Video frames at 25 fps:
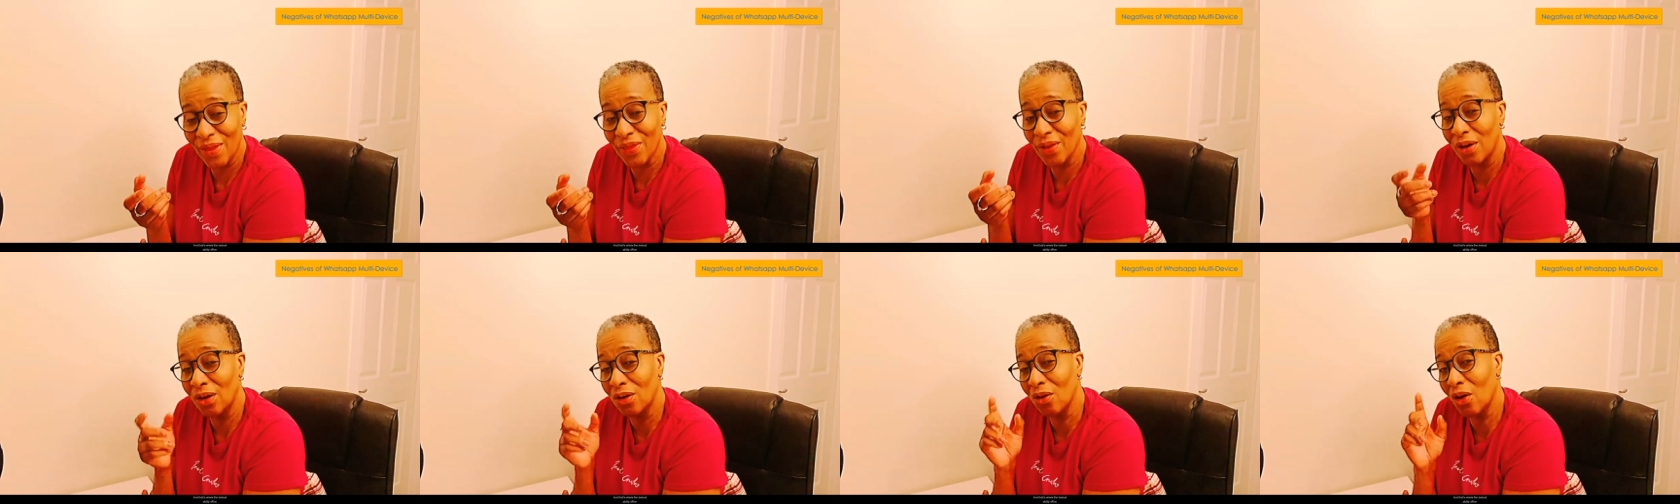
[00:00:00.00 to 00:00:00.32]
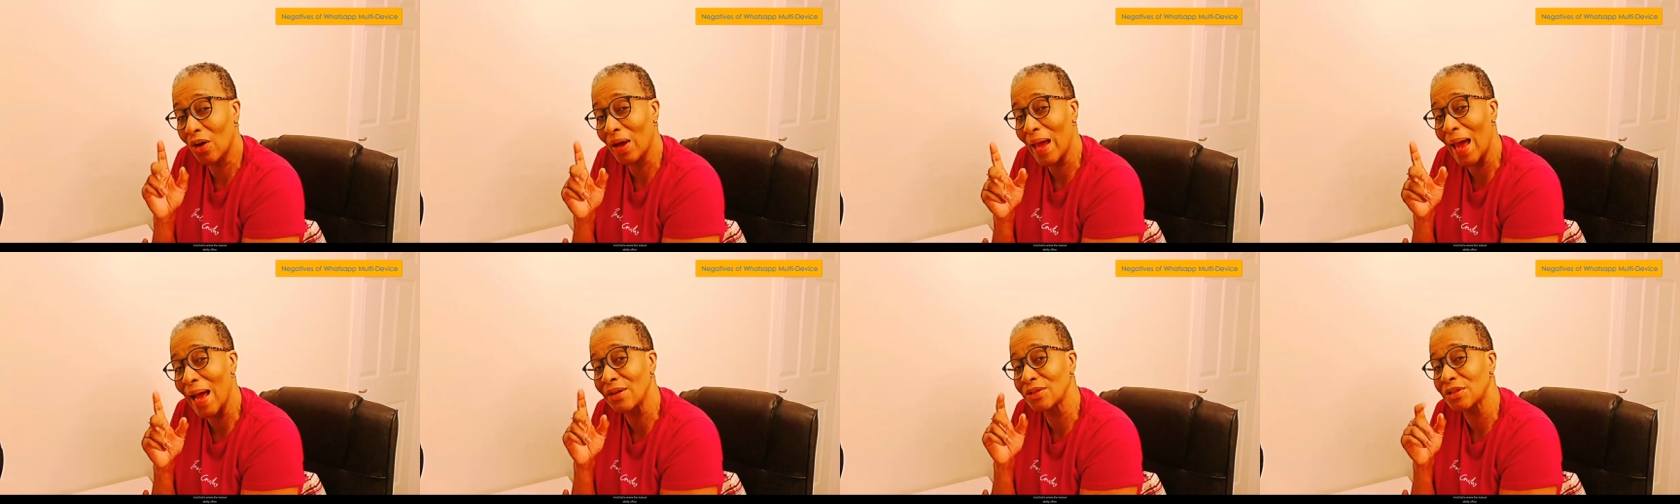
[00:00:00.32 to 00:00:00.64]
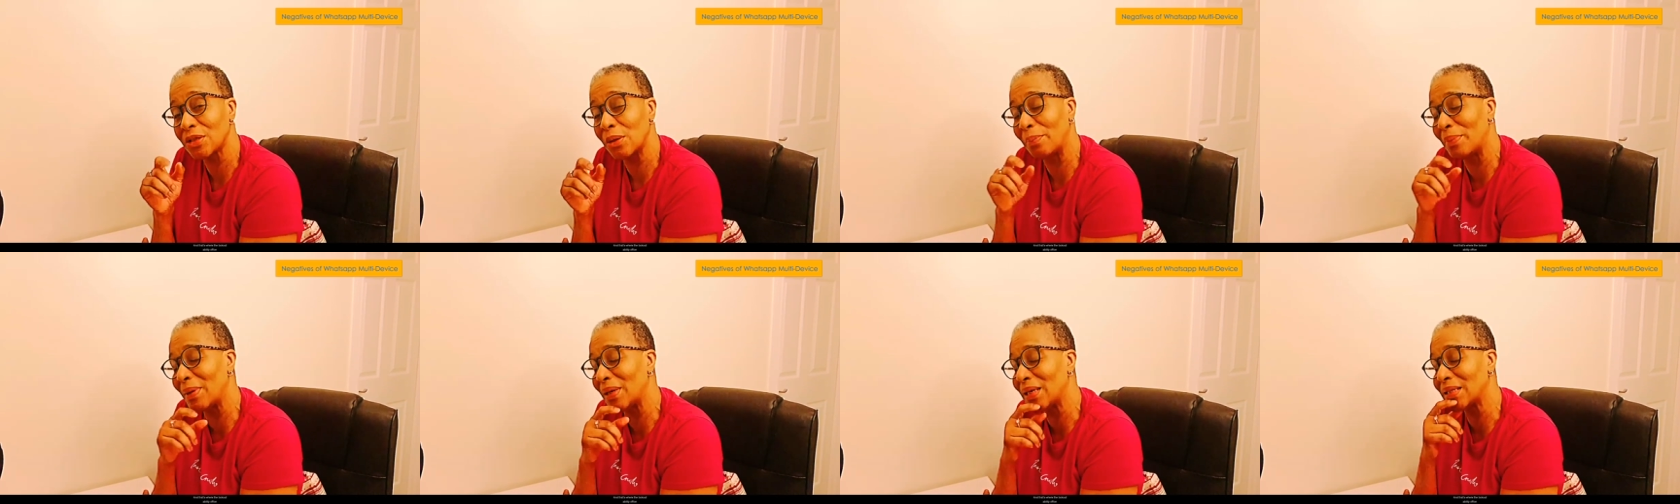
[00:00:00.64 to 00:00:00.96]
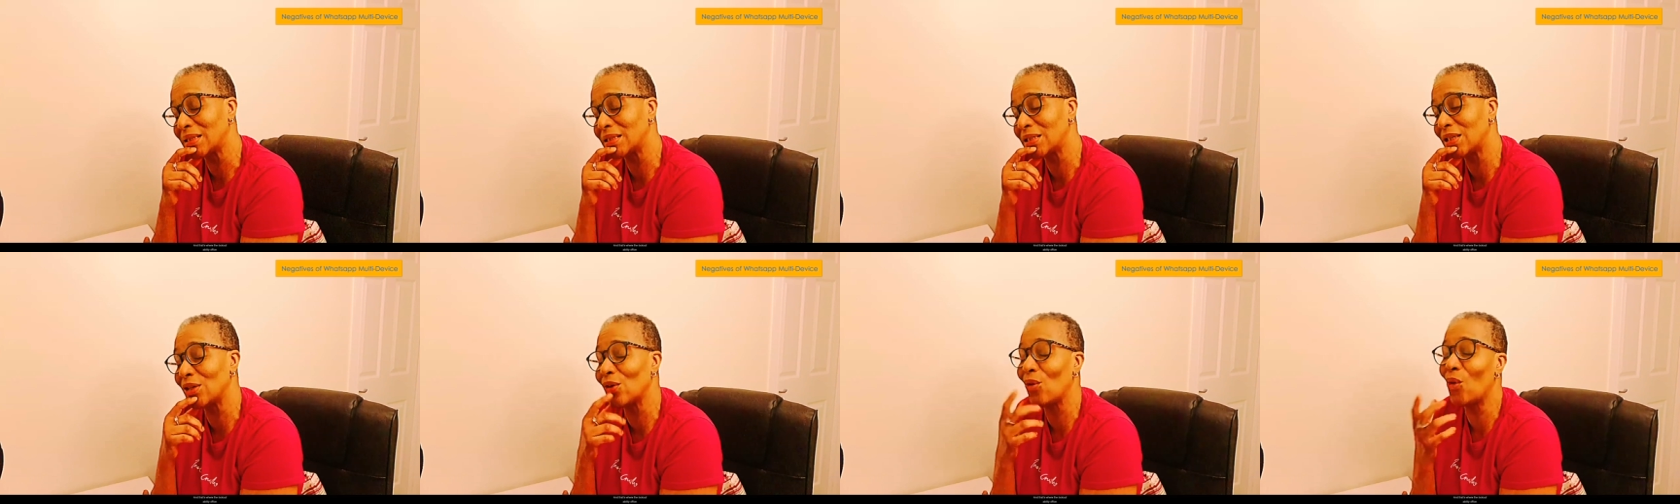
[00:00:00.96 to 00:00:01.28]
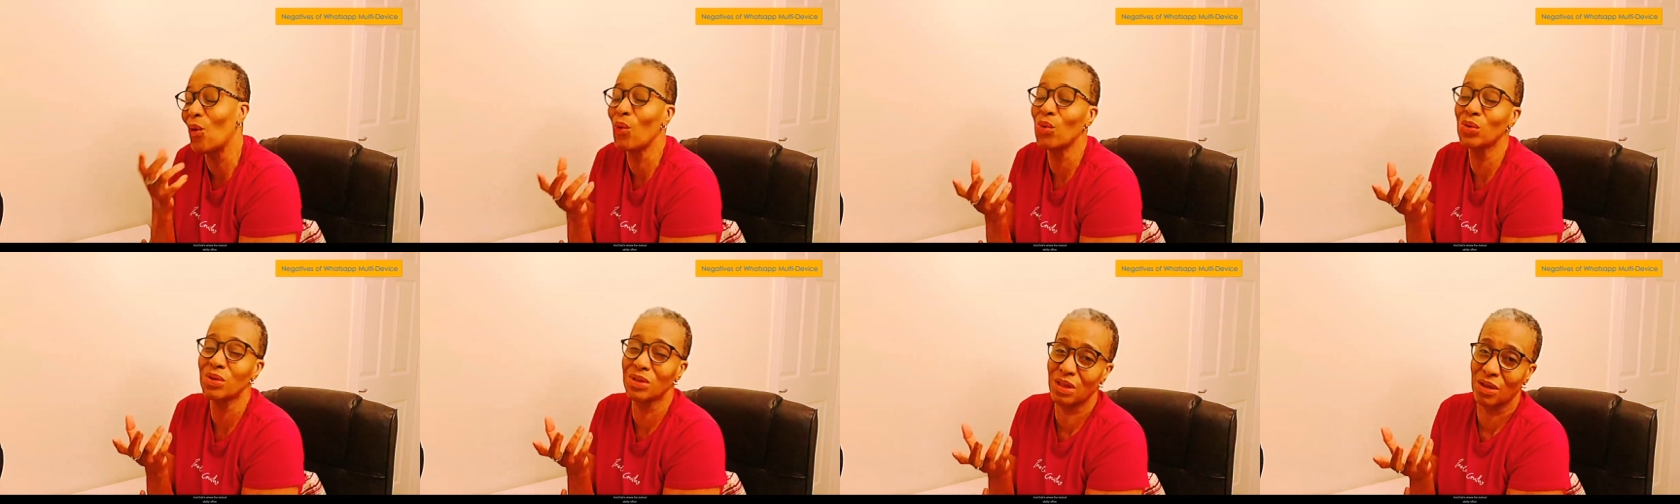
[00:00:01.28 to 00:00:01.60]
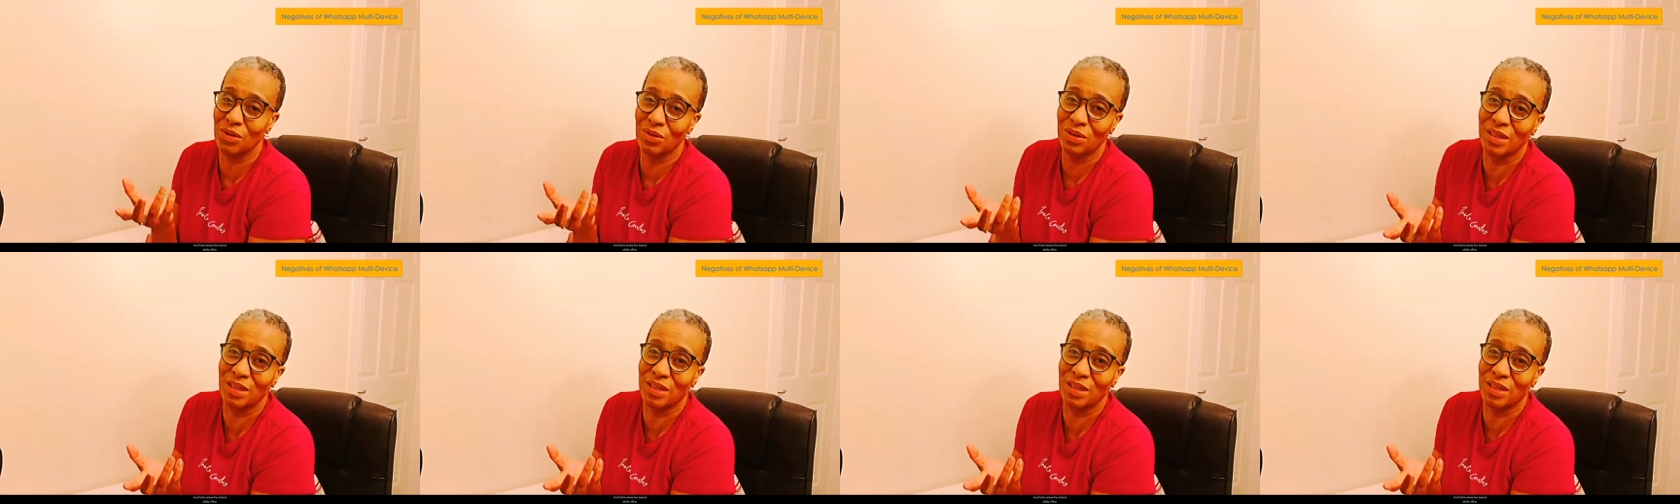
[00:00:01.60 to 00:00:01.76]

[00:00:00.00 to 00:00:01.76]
the lockout ability also